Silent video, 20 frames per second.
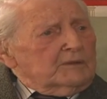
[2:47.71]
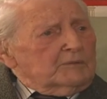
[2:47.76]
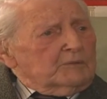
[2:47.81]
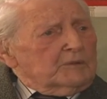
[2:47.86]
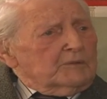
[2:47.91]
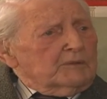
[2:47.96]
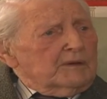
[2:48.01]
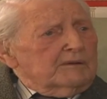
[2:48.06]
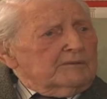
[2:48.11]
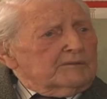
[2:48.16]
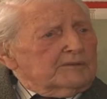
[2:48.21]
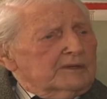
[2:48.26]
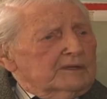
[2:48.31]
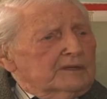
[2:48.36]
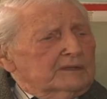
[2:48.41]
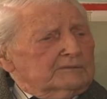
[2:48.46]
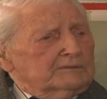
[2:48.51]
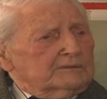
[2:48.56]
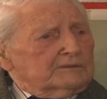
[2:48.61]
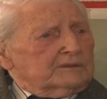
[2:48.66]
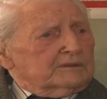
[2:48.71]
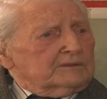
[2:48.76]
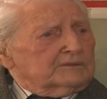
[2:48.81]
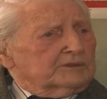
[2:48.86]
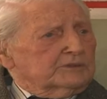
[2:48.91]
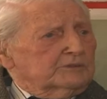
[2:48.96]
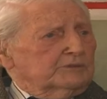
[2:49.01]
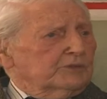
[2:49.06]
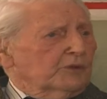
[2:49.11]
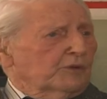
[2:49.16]
We went round
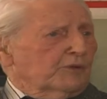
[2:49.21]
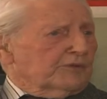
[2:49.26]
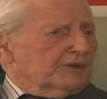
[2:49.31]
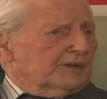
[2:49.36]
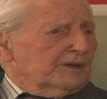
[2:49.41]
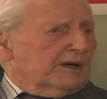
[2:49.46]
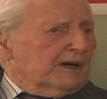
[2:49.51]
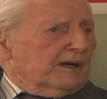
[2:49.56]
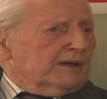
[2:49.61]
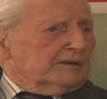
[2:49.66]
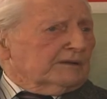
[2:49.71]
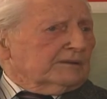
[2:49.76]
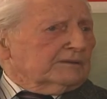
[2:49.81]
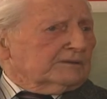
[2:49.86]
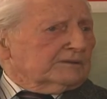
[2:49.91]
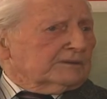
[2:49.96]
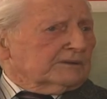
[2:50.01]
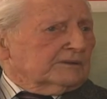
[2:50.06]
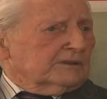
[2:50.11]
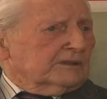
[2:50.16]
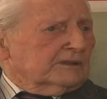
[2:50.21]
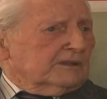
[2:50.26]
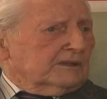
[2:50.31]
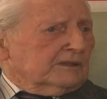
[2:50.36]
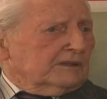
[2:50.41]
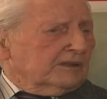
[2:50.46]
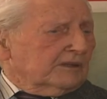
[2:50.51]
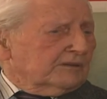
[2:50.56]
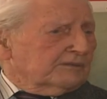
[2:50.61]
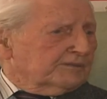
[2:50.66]
to Northern Ireland, to
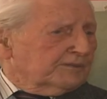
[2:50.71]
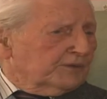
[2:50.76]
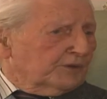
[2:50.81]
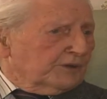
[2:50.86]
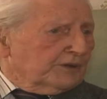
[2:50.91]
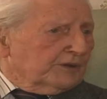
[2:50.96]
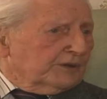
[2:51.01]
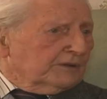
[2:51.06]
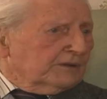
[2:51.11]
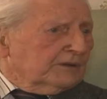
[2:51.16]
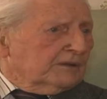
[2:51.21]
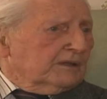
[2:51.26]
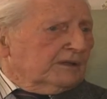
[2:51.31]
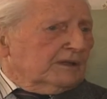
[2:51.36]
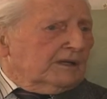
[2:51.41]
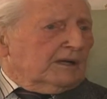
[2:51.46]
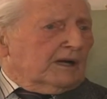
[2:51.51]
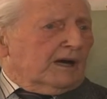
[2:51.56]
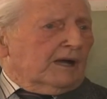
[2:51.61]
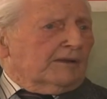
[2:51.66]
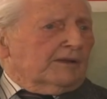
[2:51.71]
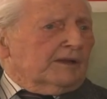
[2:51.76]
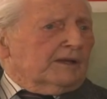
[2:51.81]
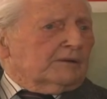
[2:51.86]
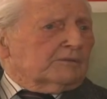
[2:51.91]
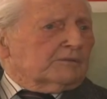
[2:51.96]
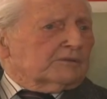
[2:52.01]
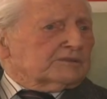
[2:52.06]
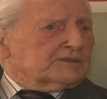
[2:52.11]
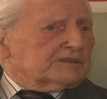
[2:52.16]
Lough Foyle, and
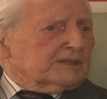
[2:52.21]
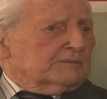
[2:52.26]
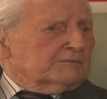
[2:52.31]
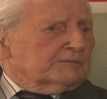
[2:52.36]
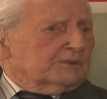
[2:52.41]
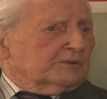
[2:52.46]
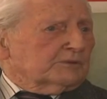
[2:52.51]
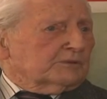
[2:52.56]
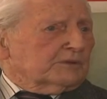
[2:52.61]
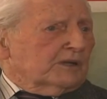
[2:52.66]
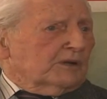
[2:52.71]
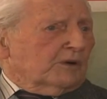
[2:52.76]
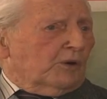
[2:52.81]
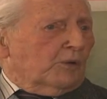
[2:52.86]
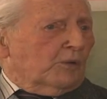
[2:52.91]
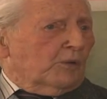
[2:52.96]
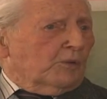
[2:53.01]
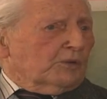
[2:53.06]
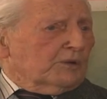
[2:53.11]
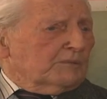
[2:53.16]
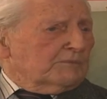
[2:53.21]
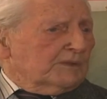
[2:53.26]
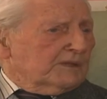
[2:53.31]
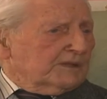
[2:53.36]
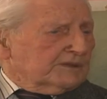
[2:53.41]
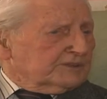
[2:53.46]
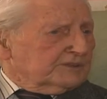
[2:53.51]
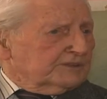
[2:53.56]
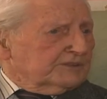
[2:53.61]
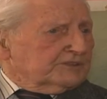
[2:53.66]
there were assembled all the
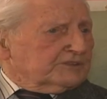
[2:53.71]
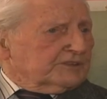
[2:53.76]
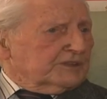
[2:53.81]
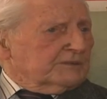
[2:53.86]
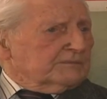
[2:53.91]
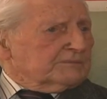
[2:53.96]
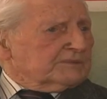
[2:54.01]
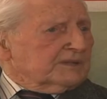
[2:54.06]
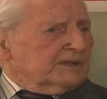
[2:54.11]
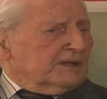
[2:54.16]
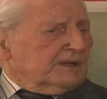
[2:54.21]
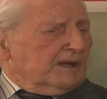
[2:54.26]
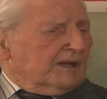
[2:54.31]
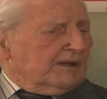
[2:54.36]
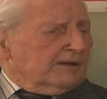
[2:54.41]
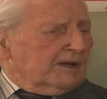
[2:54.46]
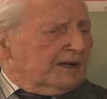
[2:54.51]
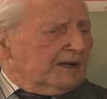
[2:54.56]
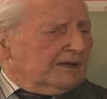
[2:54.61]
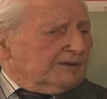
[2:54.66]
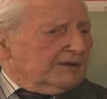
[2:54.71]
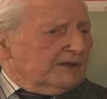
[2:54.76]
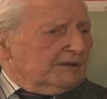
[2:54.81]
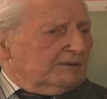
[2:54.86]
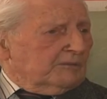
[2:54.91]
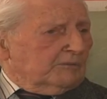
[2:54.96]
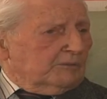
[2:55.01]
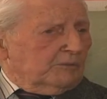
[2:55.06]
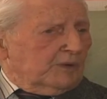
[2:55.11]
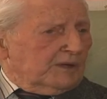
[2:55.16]
merchant ships and
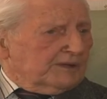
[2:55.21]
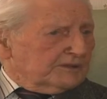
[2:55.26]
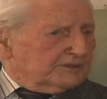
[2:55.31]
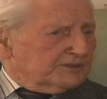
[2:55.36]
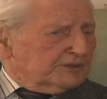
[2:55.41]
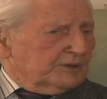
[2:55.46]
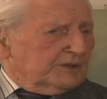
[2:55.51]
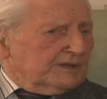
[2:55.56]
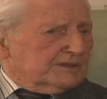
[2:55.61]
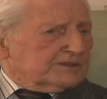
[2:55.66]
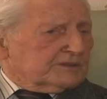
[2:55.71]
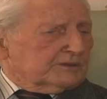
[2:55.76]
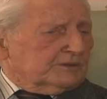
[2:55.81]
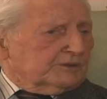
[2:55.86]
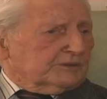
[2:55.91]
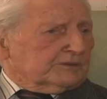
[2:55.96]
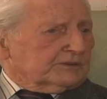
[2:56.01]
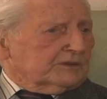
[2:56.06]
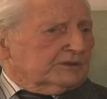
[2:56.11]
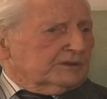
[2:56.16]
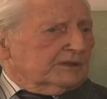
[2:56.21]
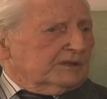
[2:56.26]
other 1 or 2 escort